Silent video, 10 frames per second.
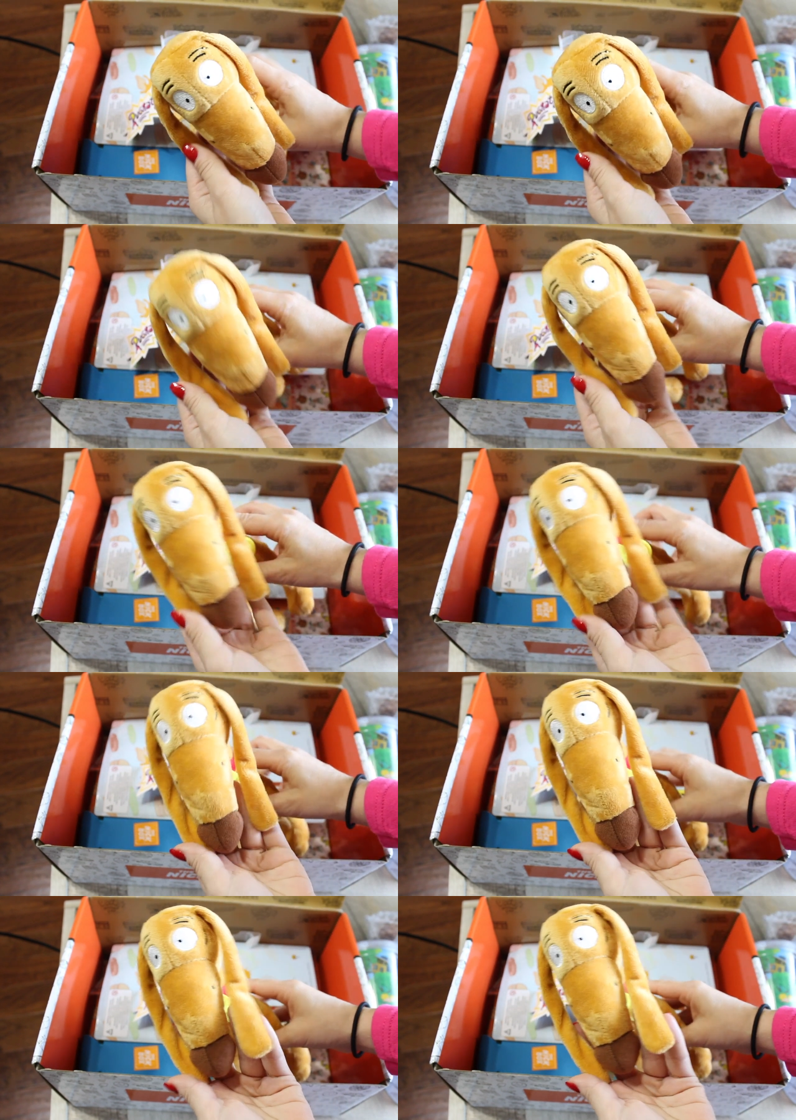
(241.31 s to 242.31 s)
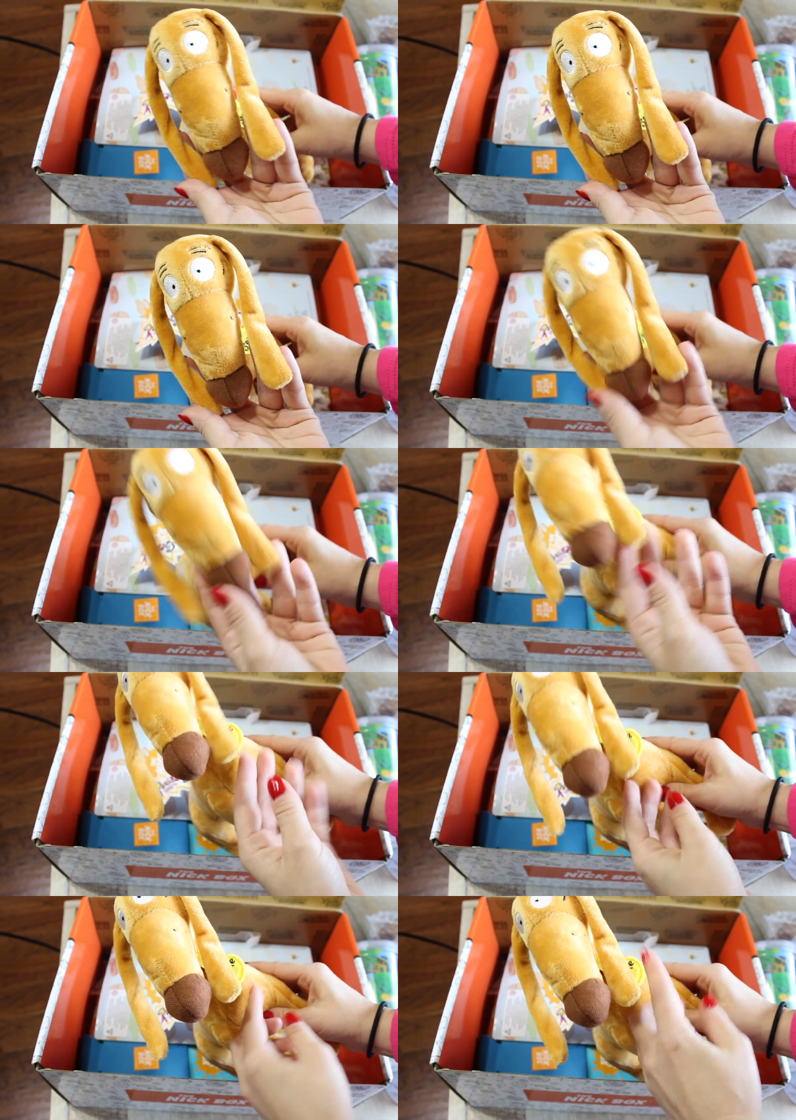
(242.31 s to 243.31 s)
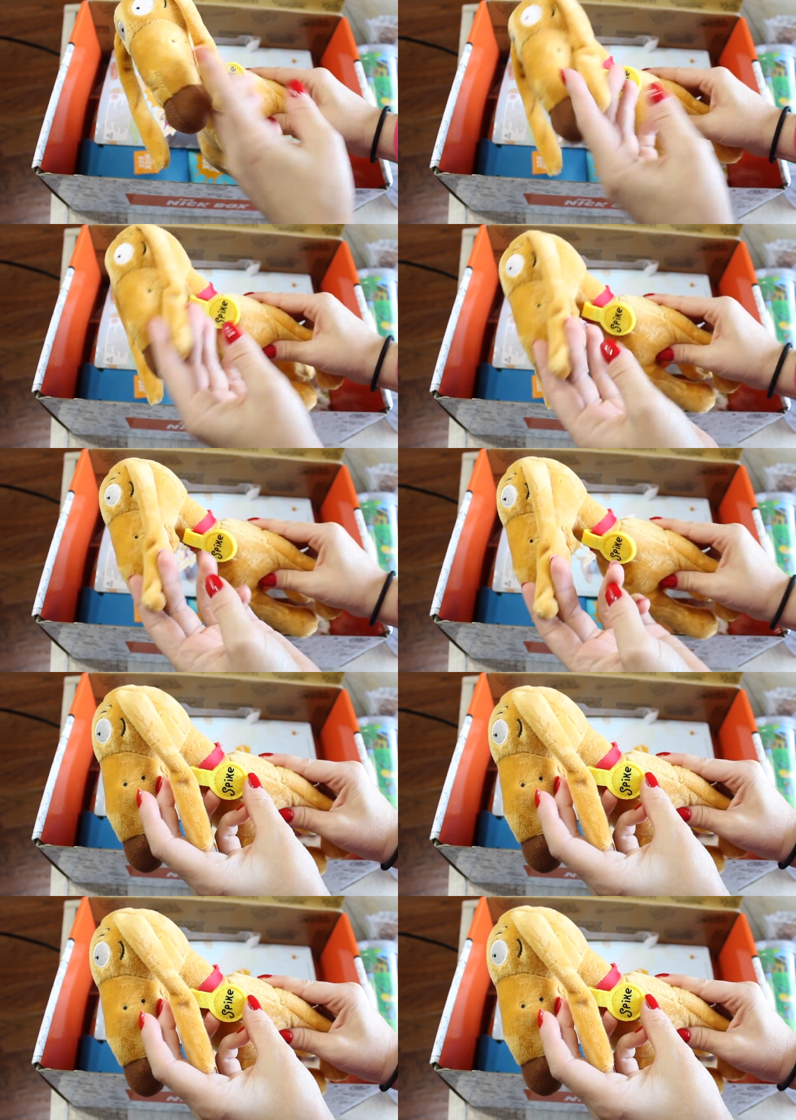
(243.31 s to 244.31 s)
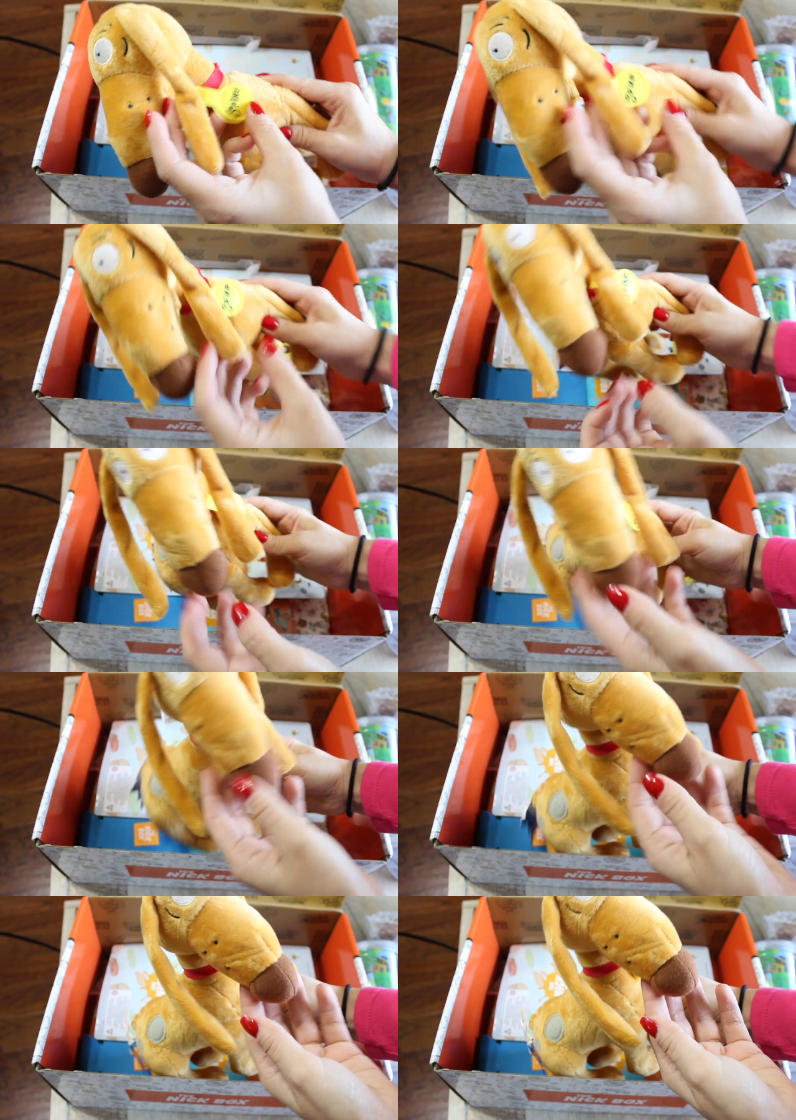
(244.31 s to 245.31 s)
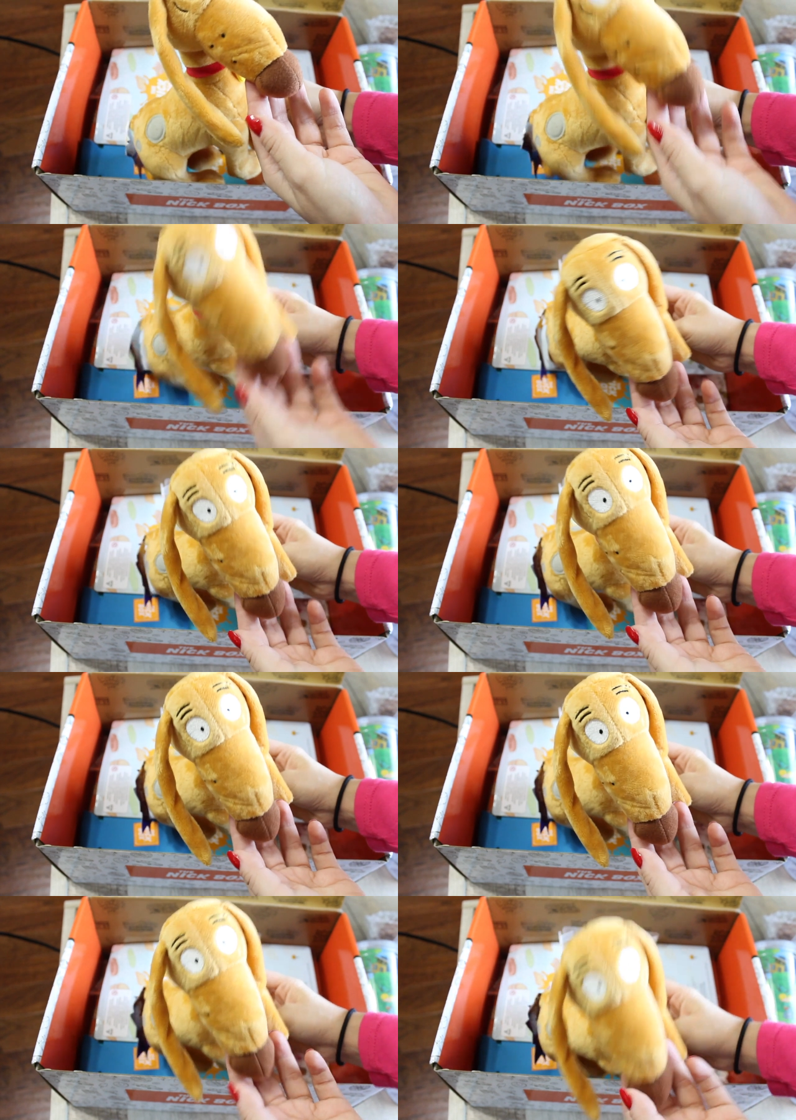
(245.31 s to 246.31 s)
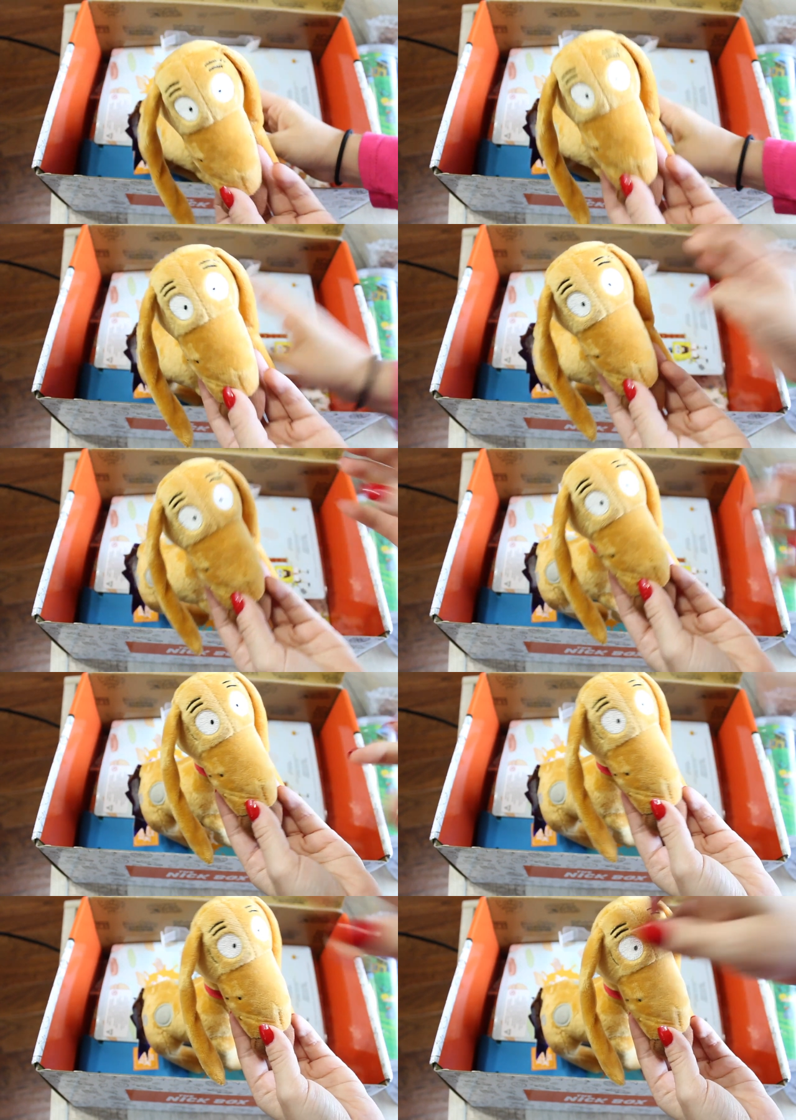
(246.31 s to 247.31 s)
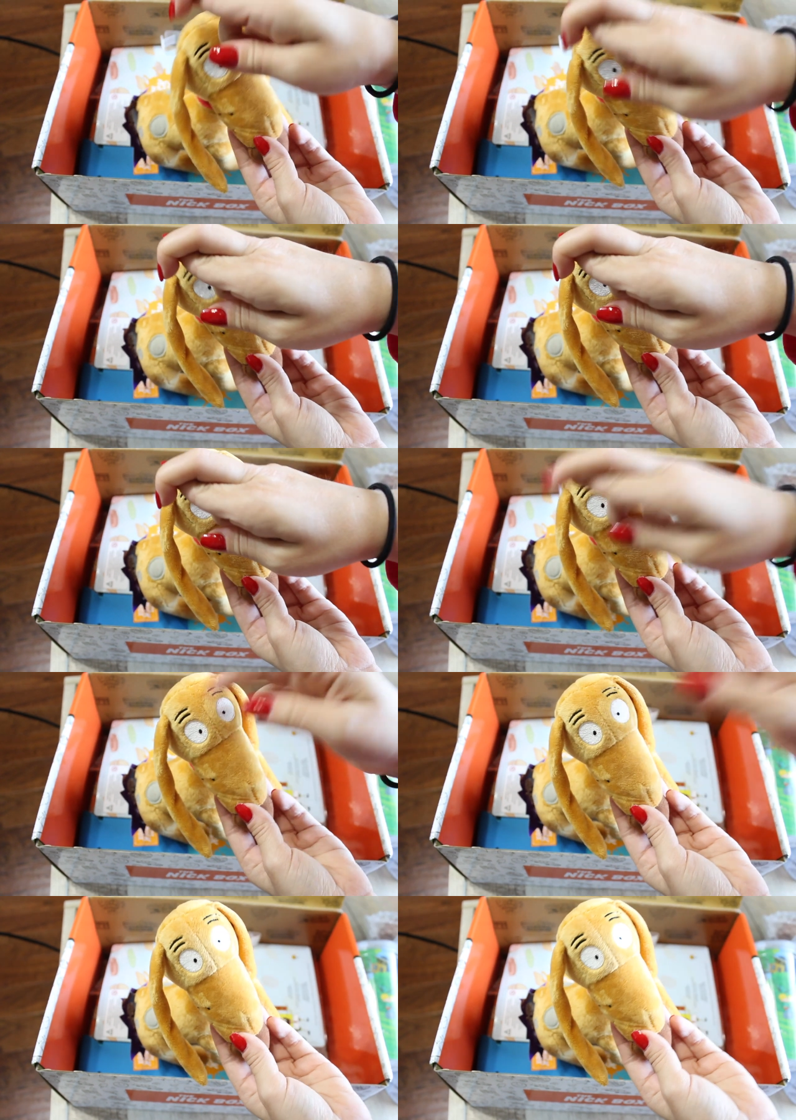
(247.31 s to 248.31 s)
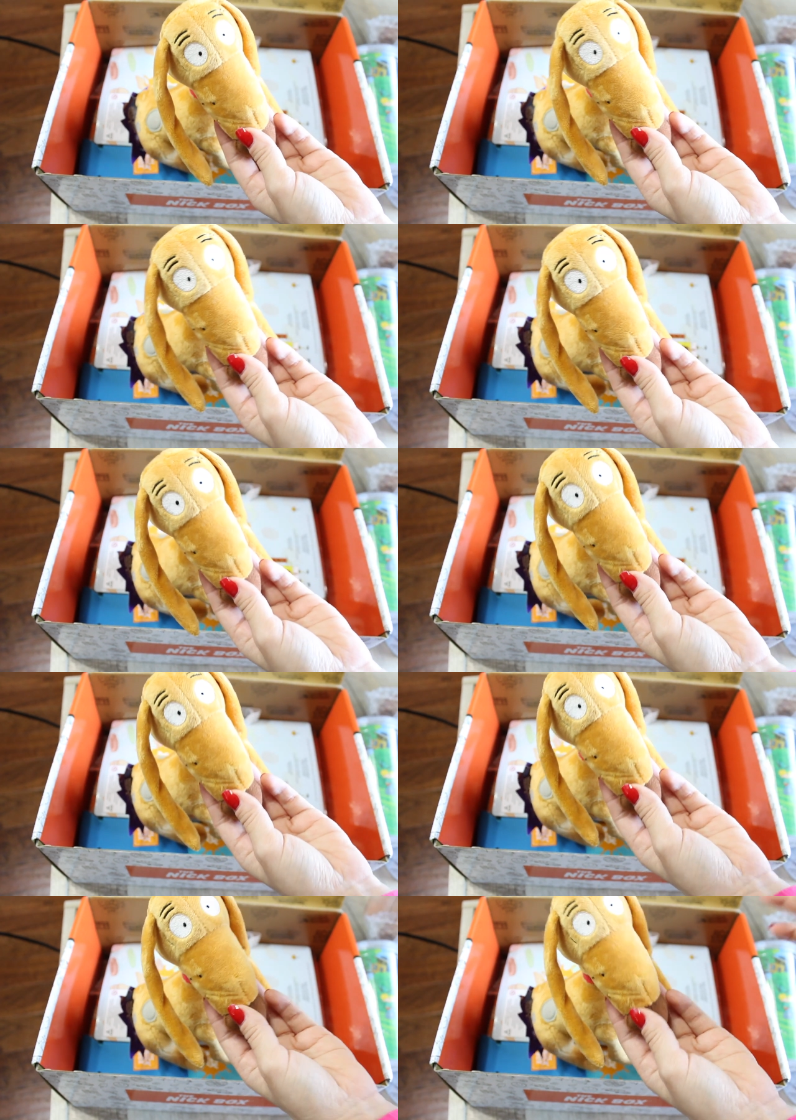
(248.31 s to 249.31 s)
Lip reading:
Nobody's mouth can be seen.